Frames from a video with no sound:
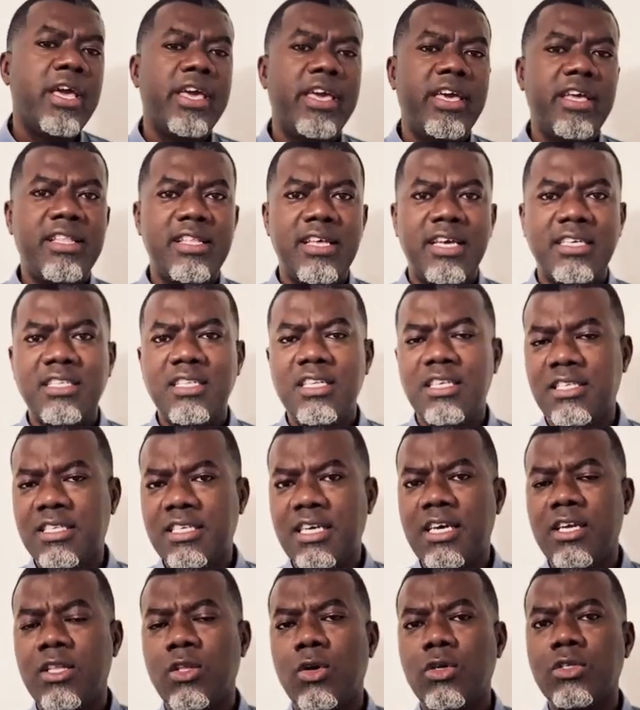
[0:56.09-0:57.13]
Indexing is
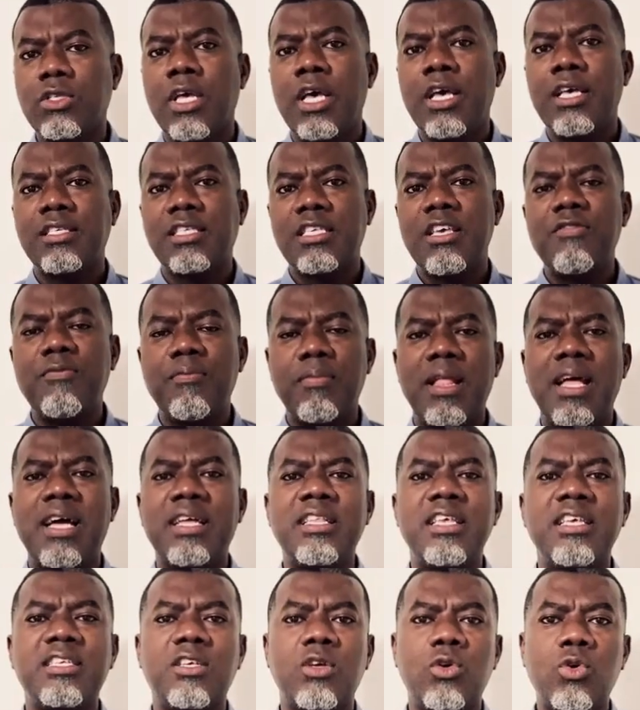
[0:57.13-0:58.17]
telling us
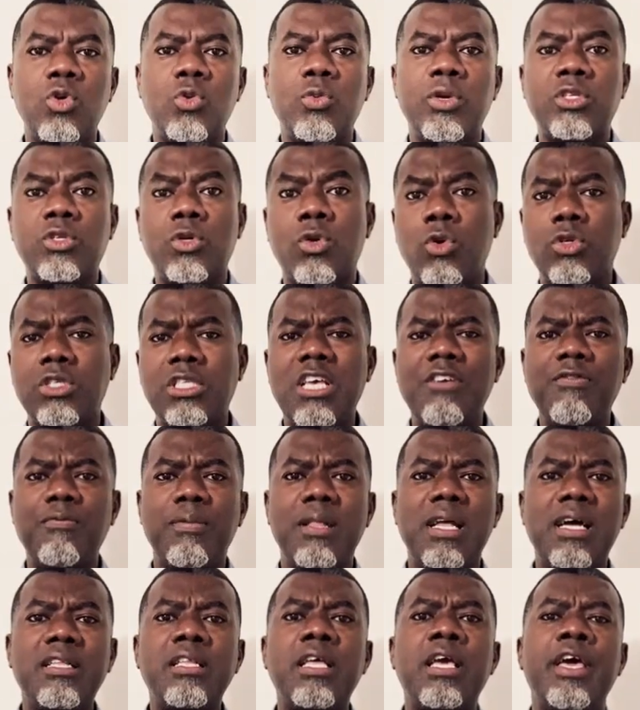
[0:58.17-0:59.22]
Safeplan is a good way to go.
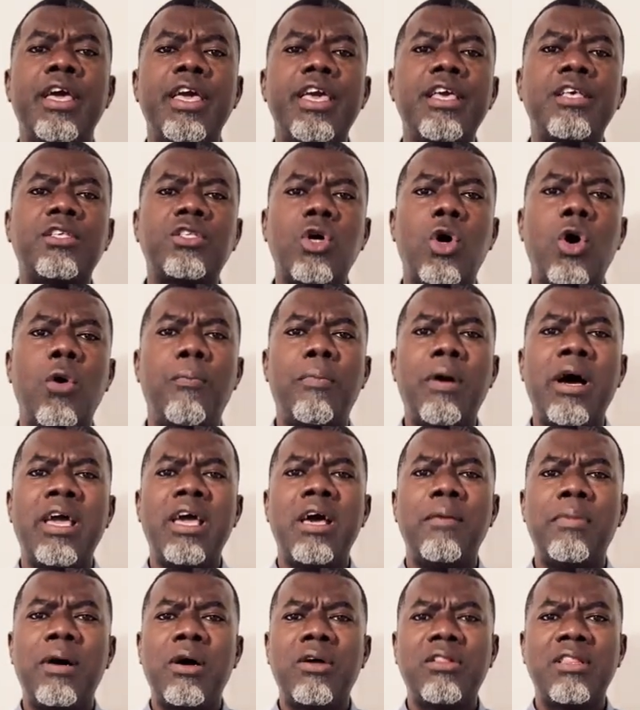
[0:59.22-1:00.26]
Safeplan is up by
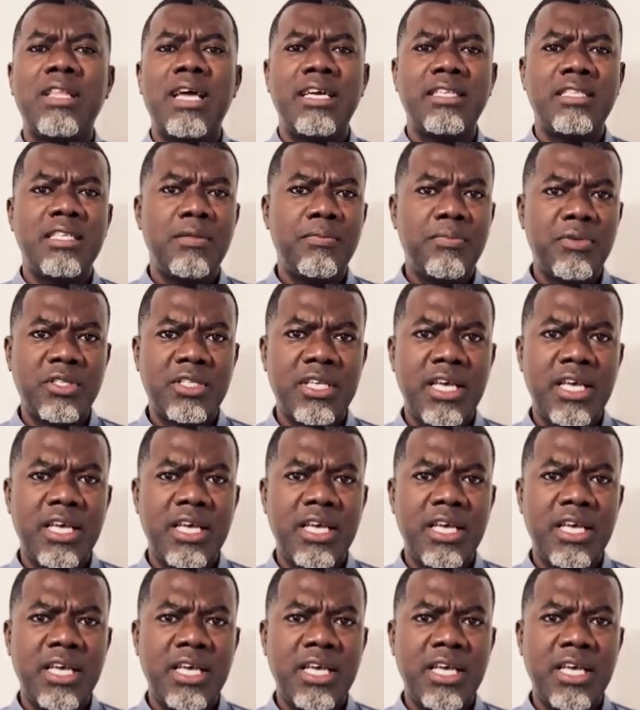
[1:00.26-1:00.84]
about 19%.